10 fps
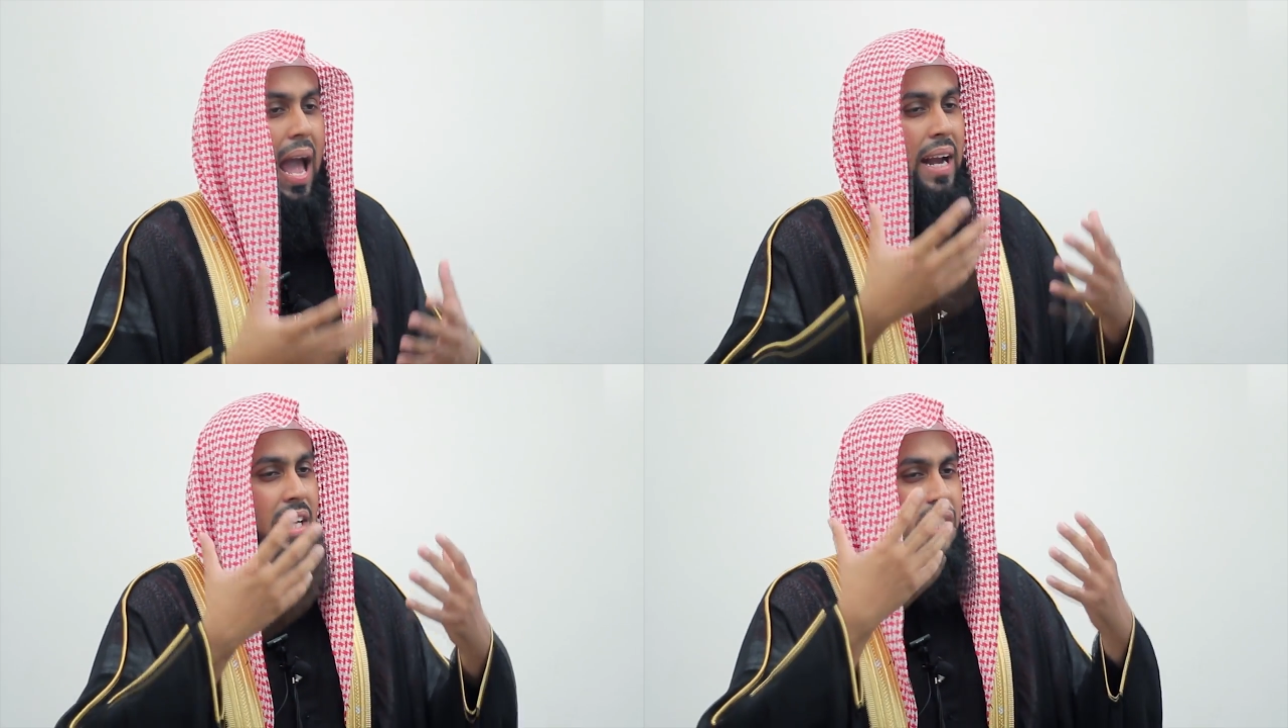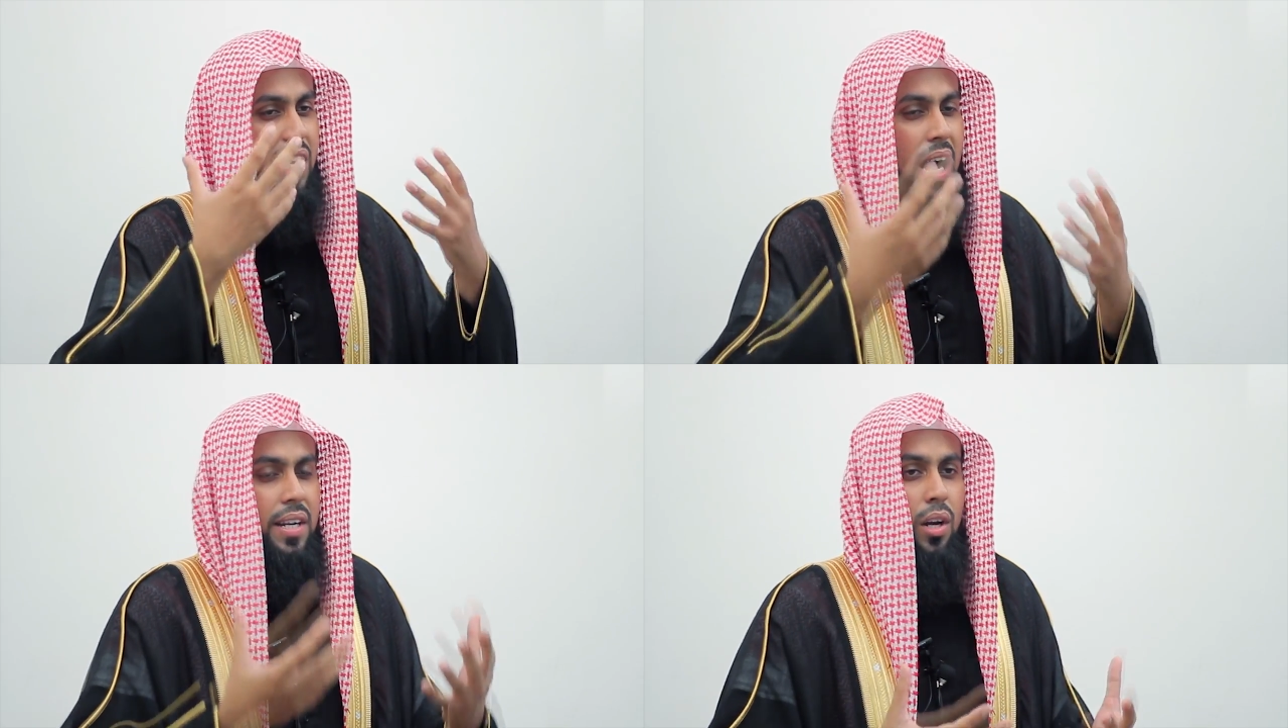and he
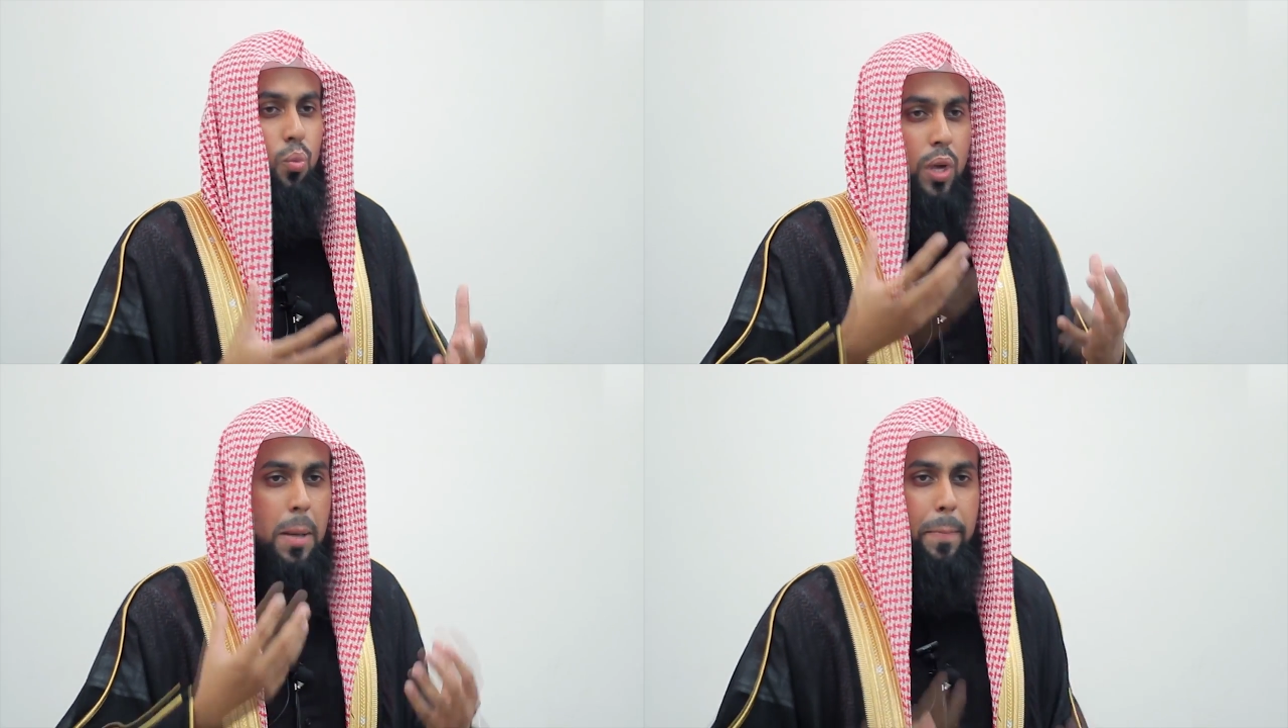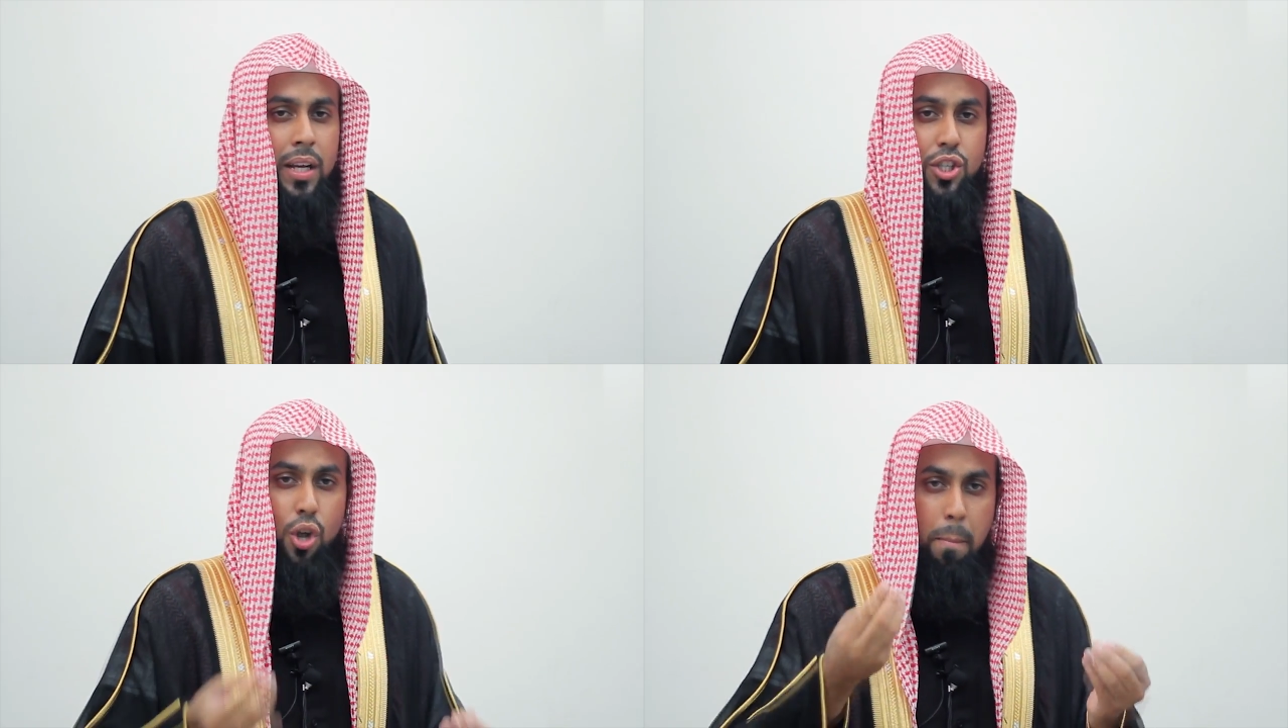started
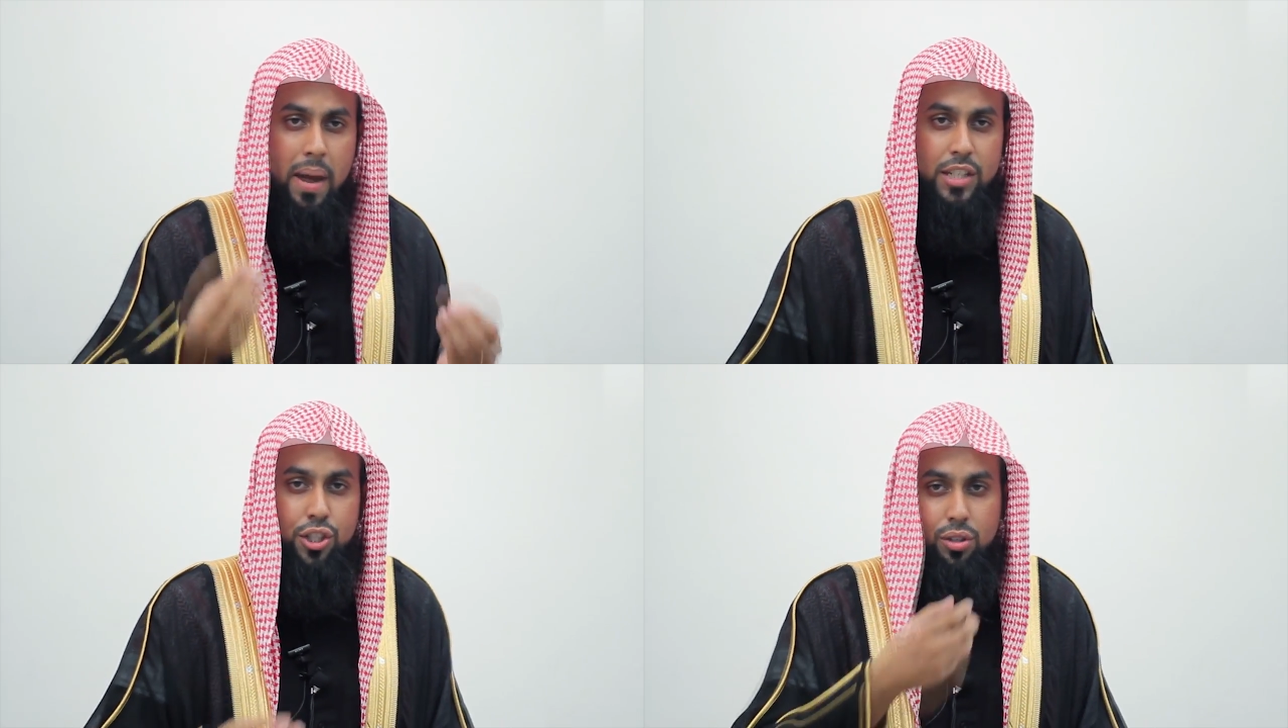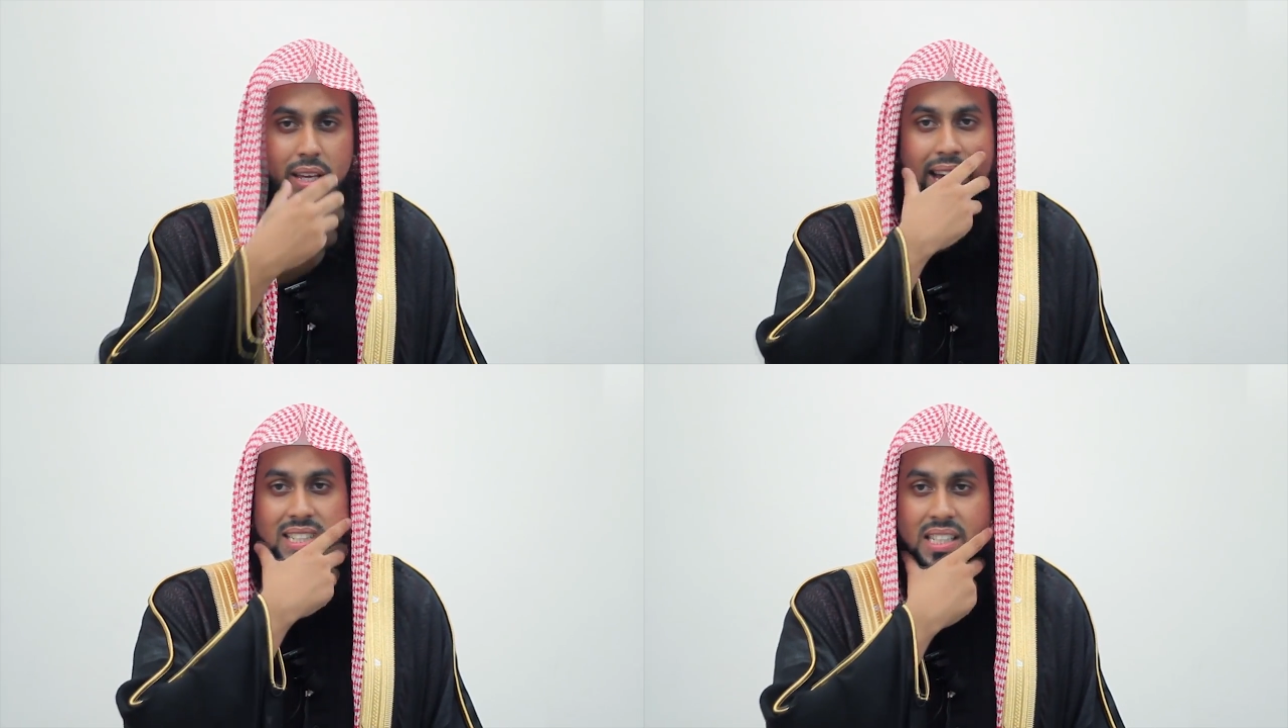weeping so much to
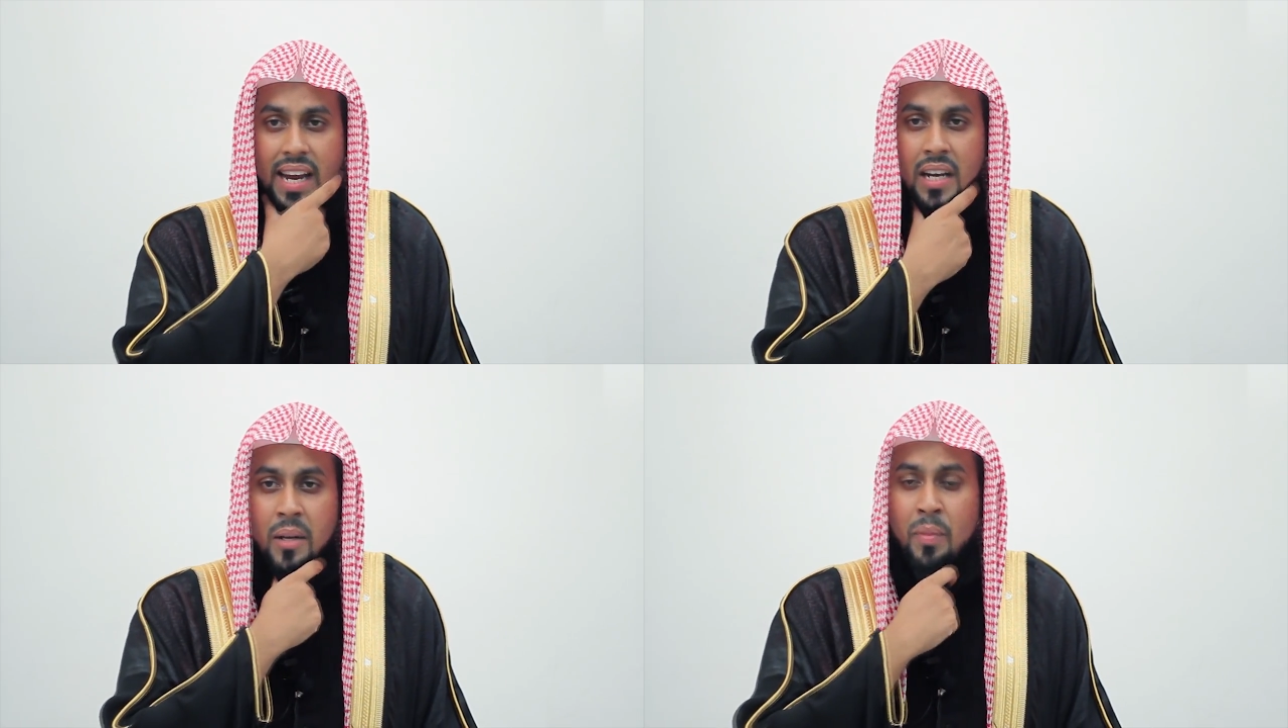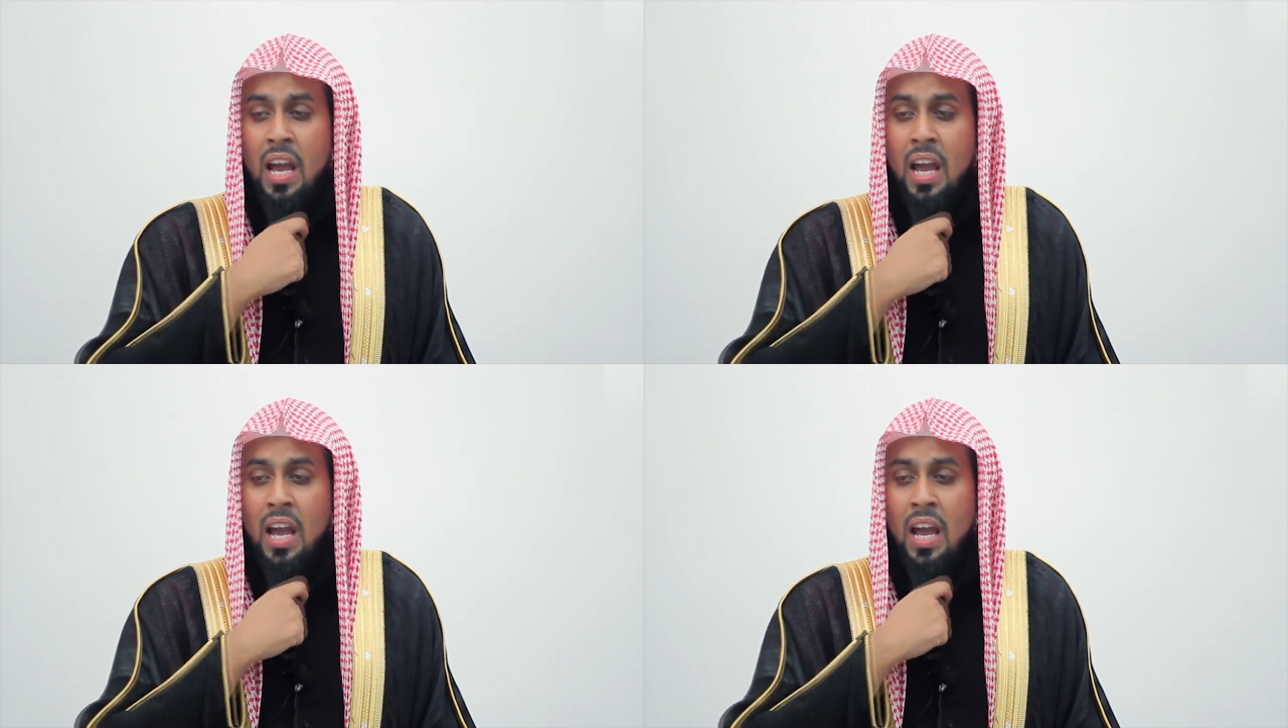the extent